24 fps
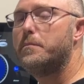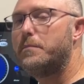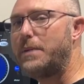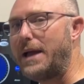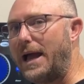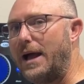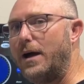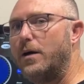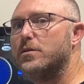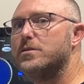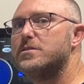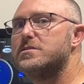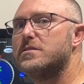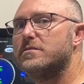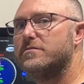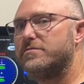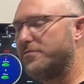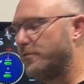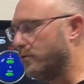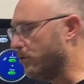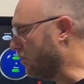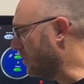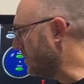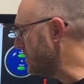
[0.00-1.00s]
pounds of
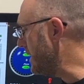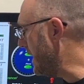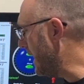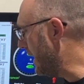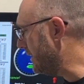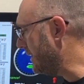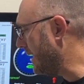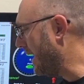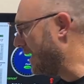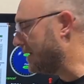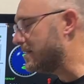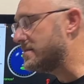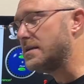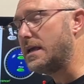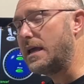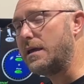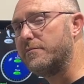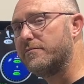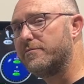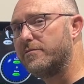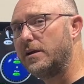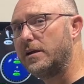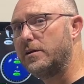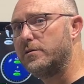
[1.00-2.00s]
force at that
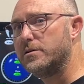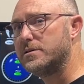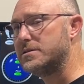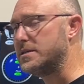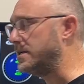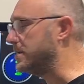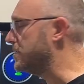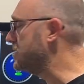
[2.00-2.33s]
same frequency.